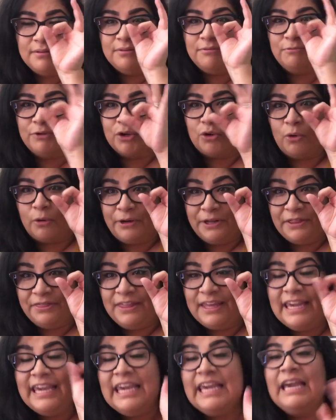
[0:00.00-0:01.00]
recording
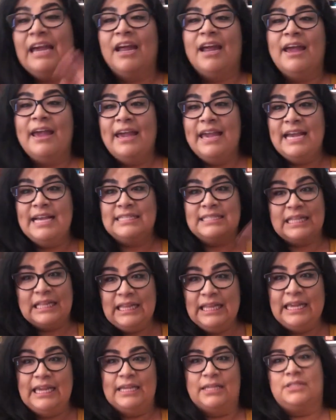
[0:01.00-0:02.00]
thingy, is
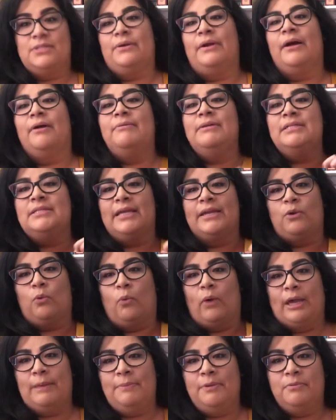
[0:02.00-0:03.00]
clean. So I always like
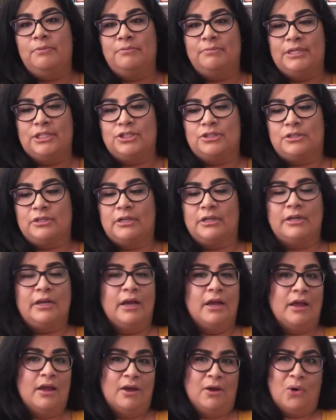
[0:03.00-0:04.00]
wipe it with my shirt.
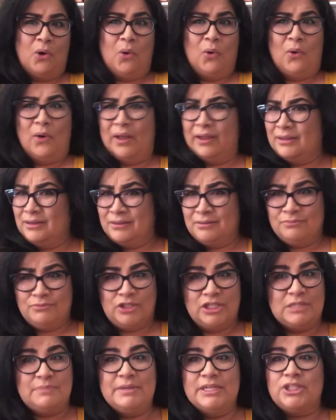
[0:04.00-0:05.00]

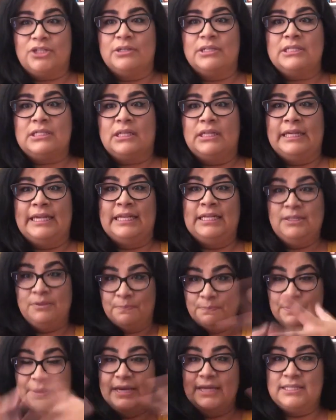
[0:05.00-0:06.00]
Just make sure it's
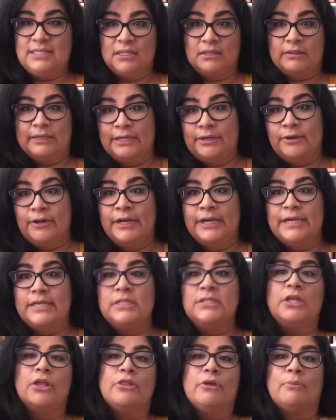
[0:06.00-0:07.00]
clean because the cleaner it
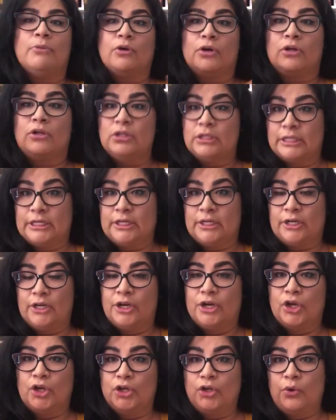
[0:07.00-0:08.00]
is, the more
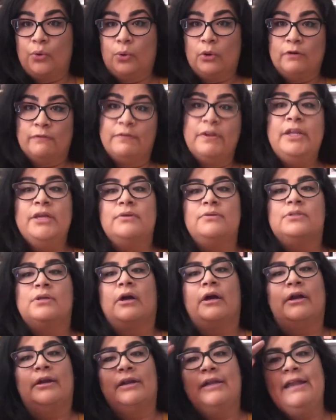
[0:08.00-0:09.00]
clear your videos
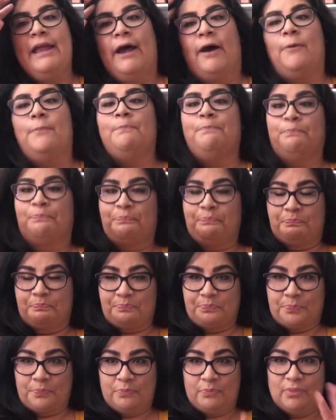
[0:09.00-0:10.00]
are. Now,
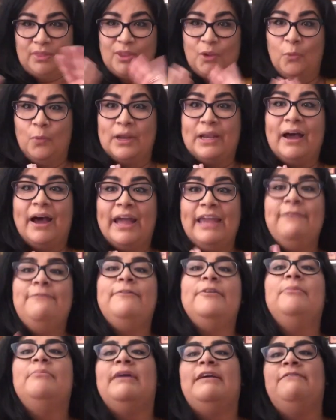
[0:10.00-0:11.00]
when I
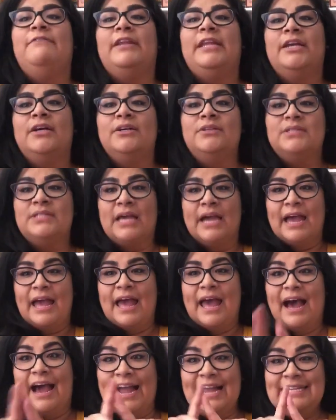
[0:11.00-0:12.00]
film my videos,
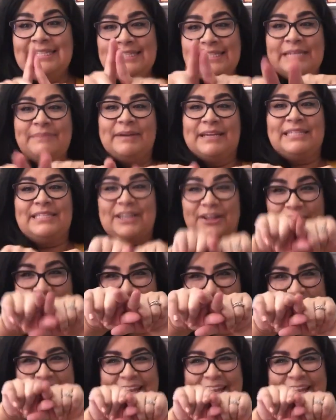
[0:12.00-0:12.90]
I see myself.